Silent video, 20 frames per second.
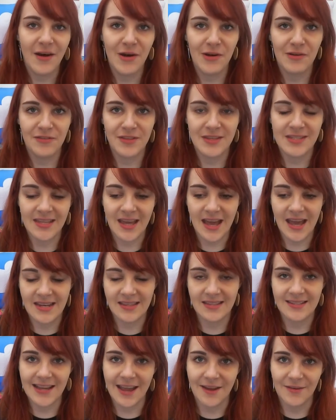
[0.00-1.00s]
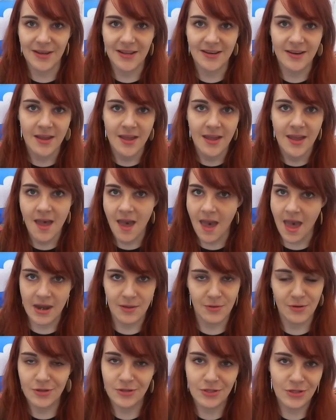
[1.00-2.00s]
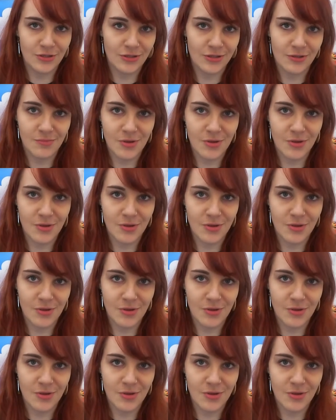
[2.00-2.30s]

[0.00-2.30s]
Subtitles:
off the side in the shower, and anyone who's used